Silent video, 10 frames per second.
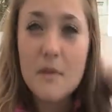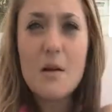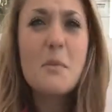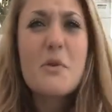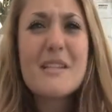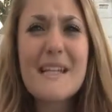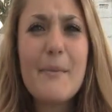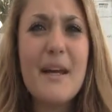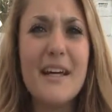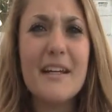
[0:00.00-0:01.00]
And it wasn't that
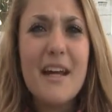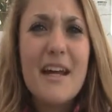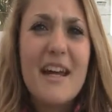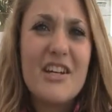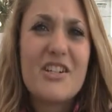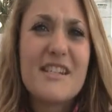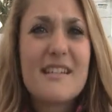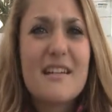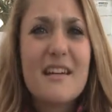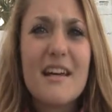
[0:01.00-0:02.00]
big.
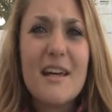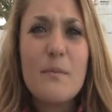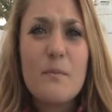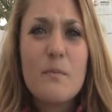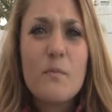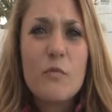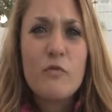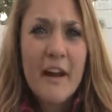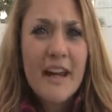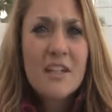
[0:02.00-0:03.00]
It
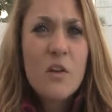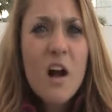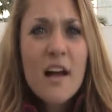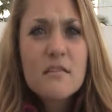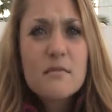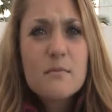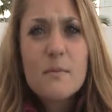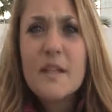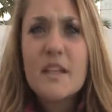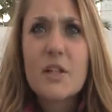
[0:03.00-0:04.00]
rained a lot,
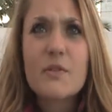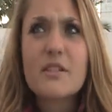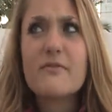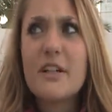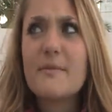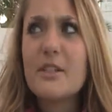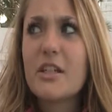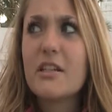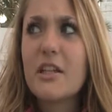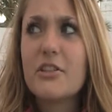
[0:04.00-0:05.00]
but there wasn't very much
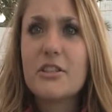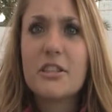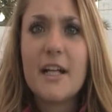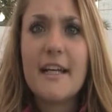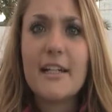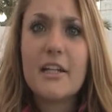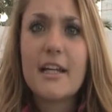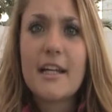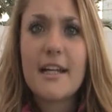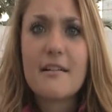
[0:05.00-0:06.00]
like thunder or lightning or
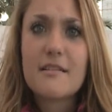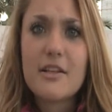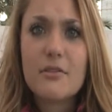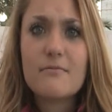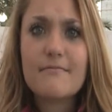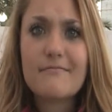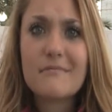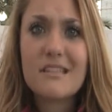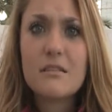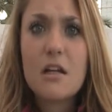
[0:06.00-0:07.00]
anything. So
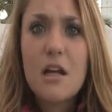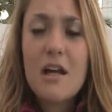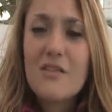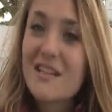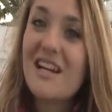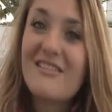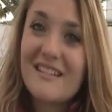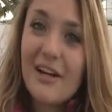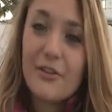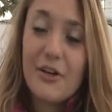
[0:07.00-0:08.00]
it was kind of a
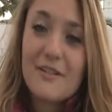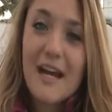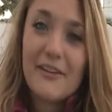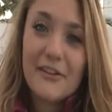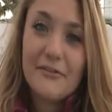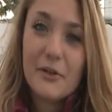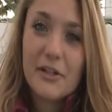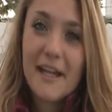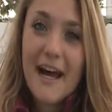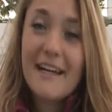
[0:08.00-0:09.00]
downer. I was kind of looking forward
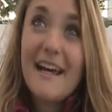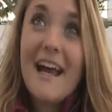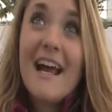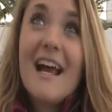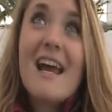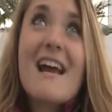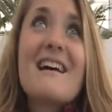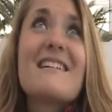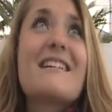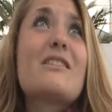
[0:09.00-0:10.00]
to that.
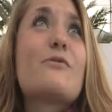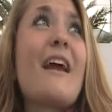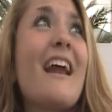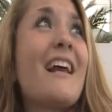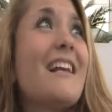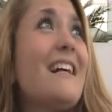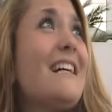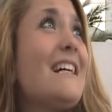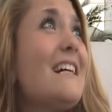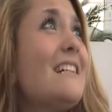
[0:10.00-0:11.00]
And it's
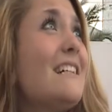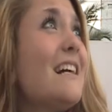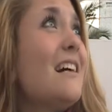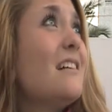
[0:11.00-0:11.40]
raining.